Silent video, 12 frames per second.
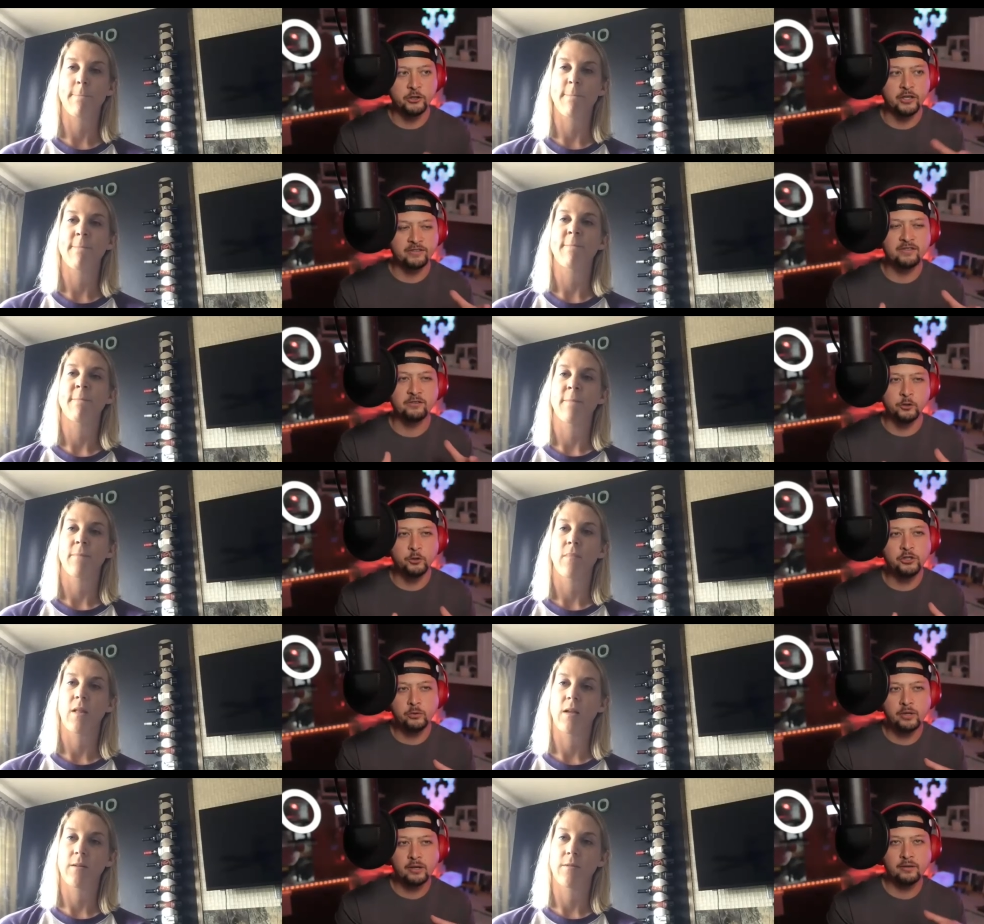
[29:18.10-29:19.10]
Speaker 1: is this new to you
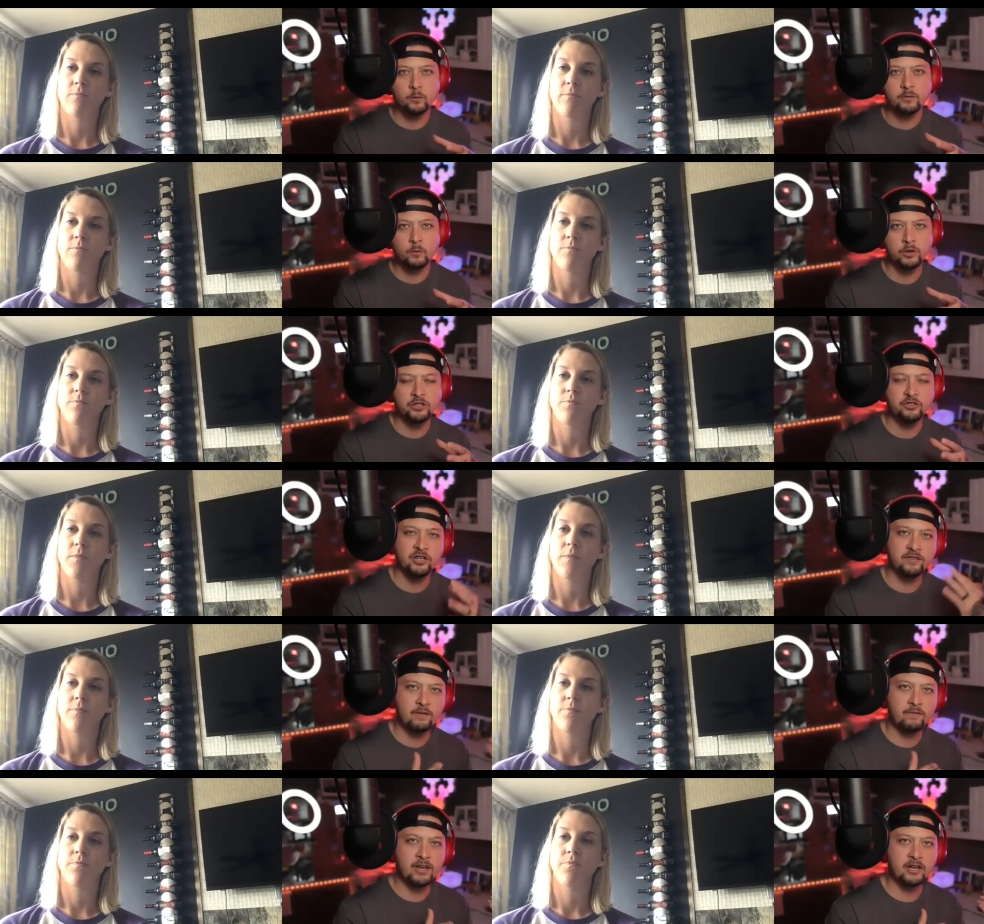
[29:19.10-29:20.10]
guys, or did you guys have
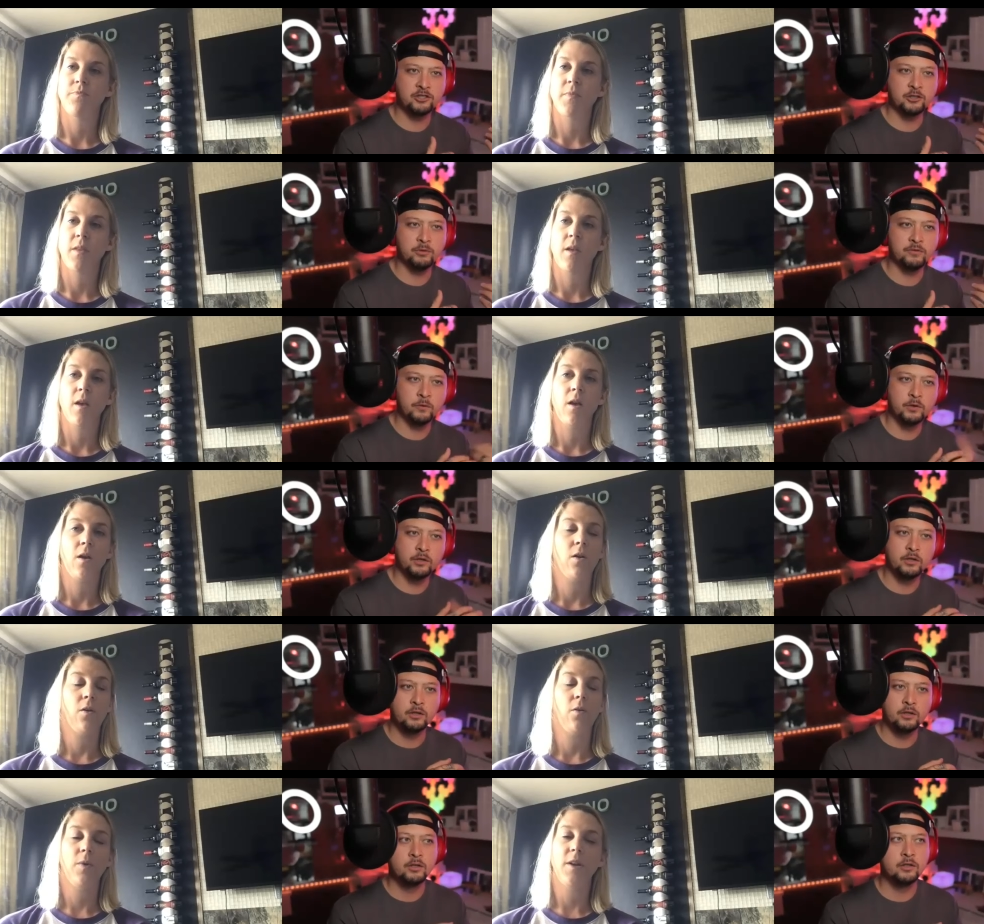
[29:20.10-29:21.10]
that actually before?
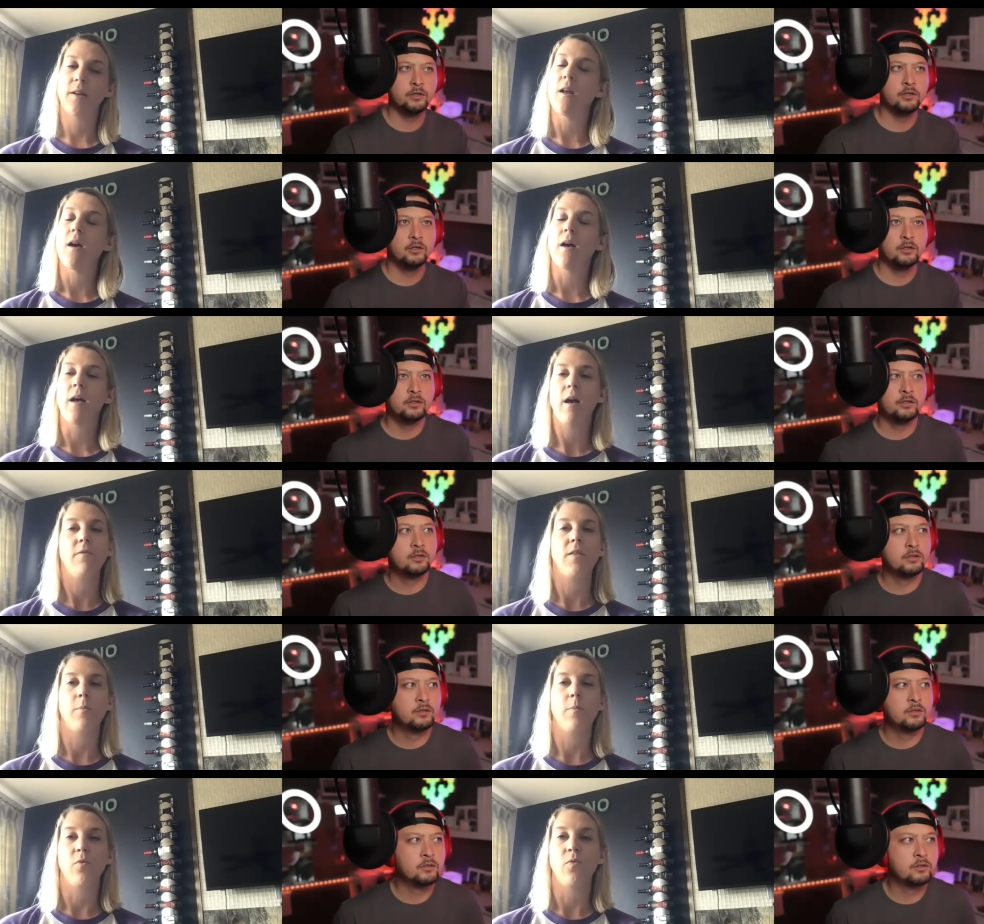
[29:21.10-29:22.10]
Speaker 2: We did not have that
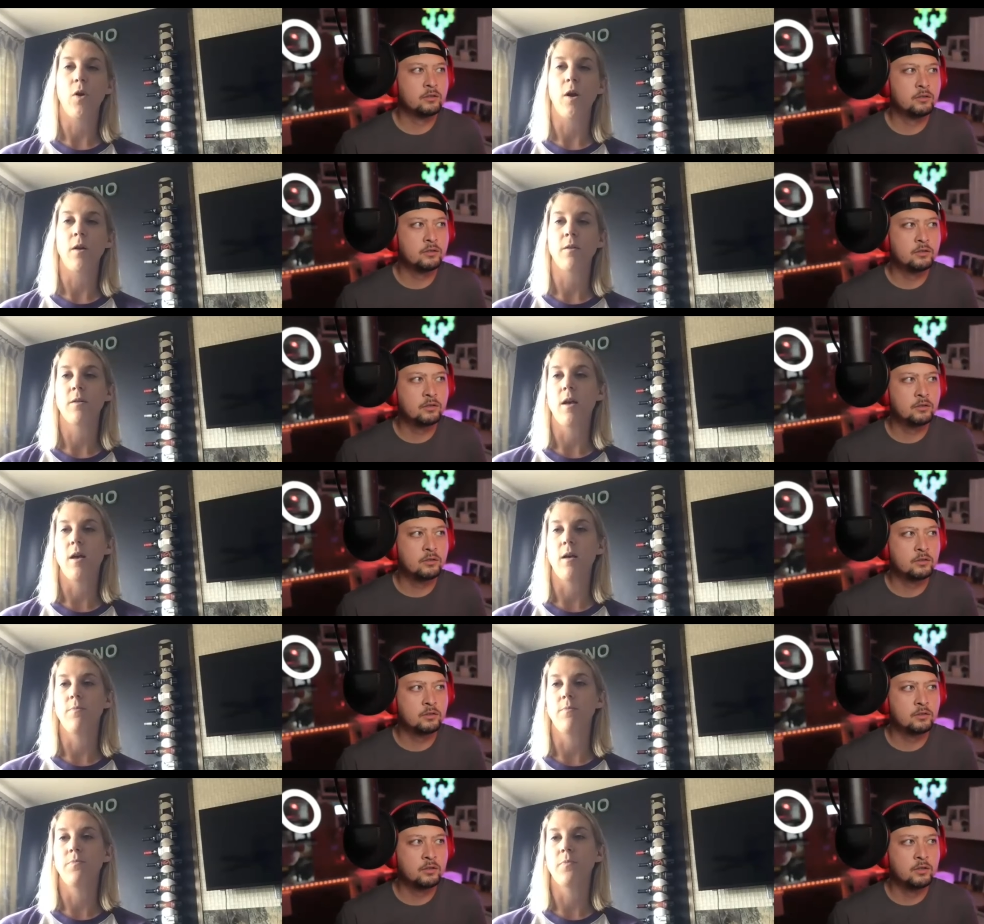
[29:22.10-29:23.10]
before.
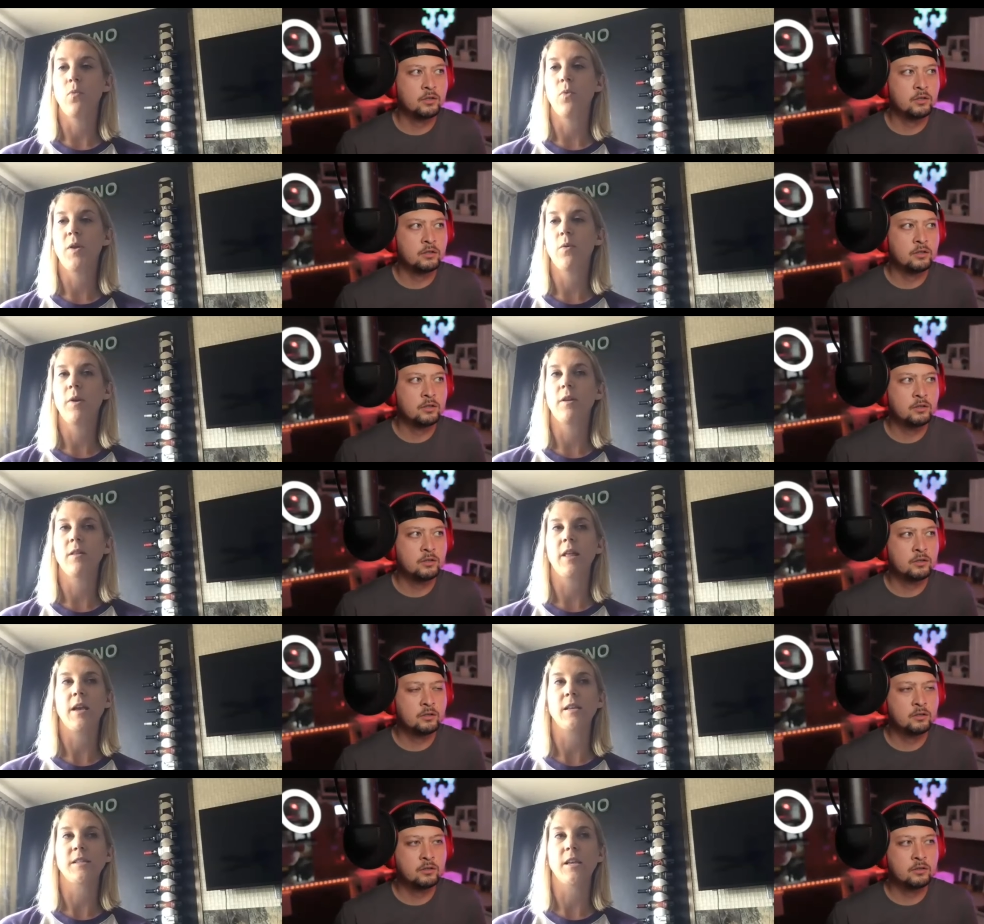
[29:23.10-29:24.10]
Um, we would, like
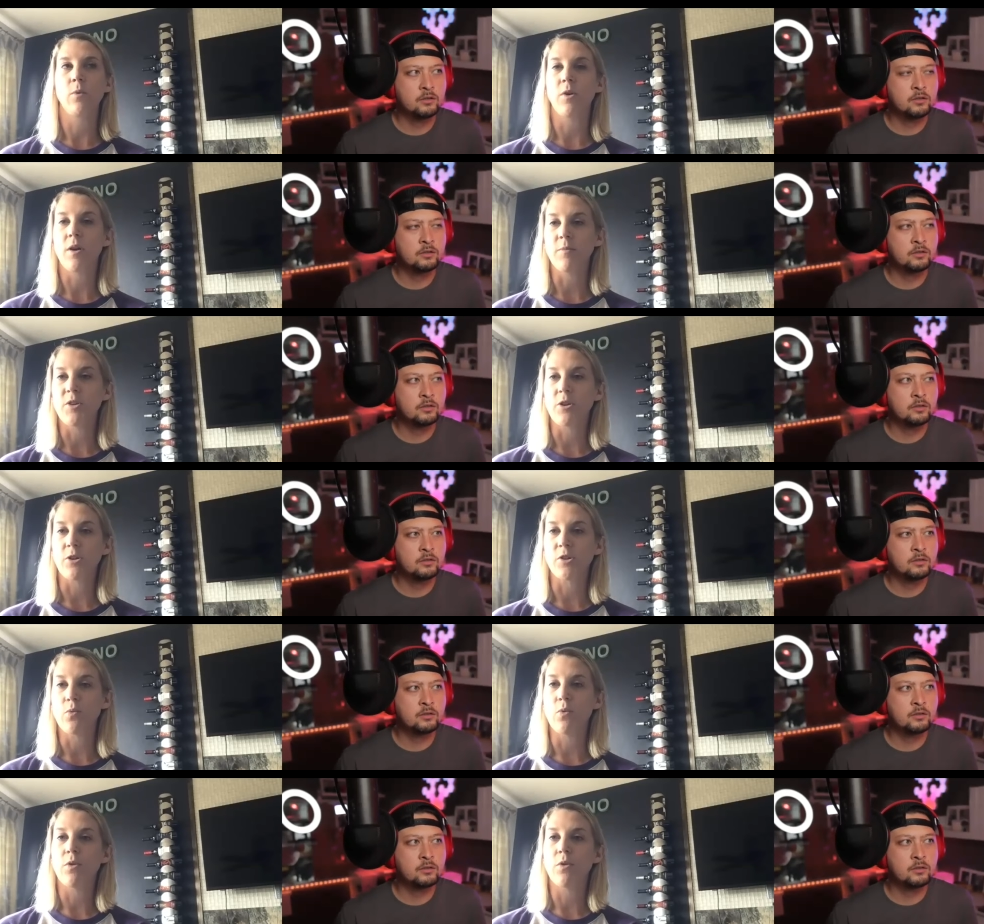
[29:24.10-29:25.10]
I said, we'll come to your
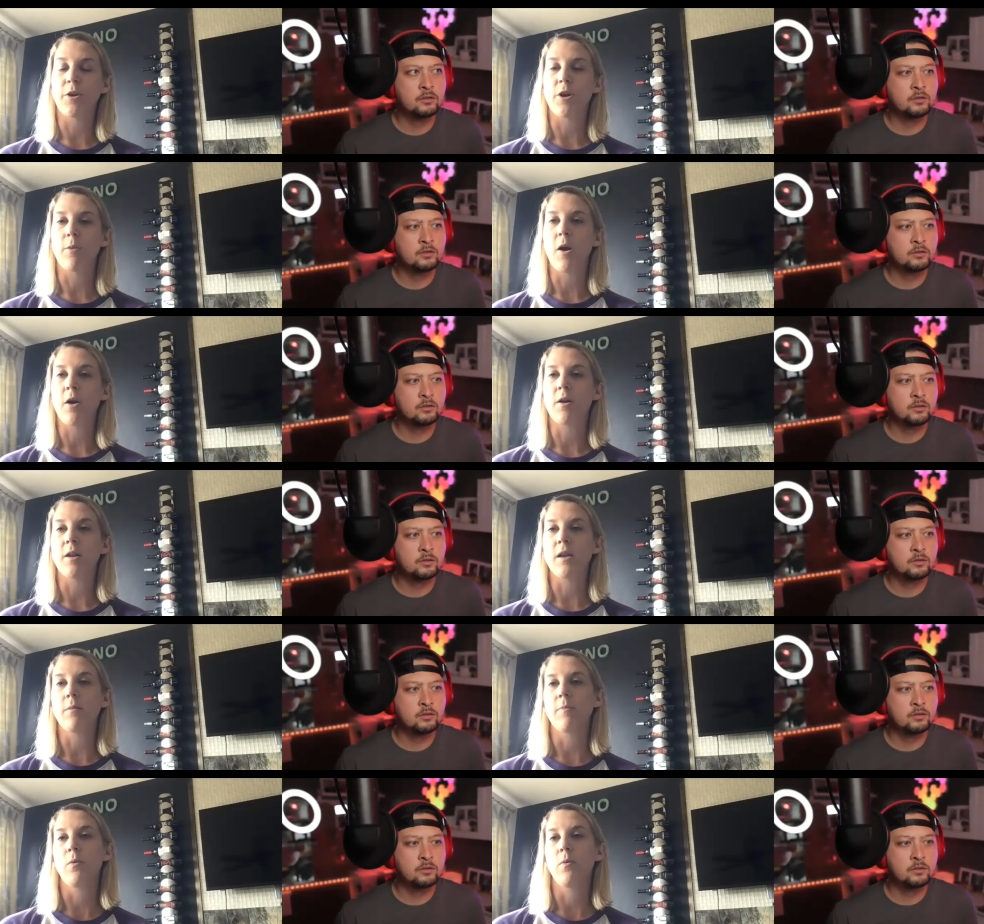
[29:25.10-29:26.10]
school or your party,
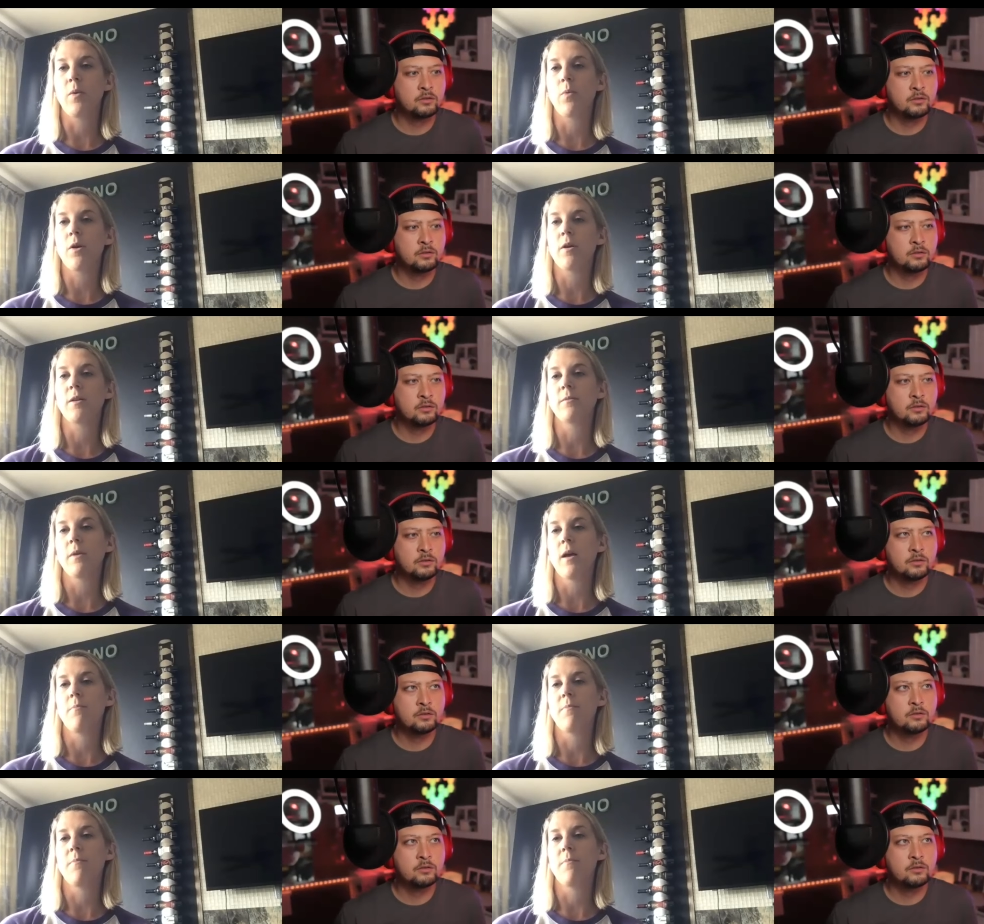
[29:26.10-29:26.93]
but we weren't um,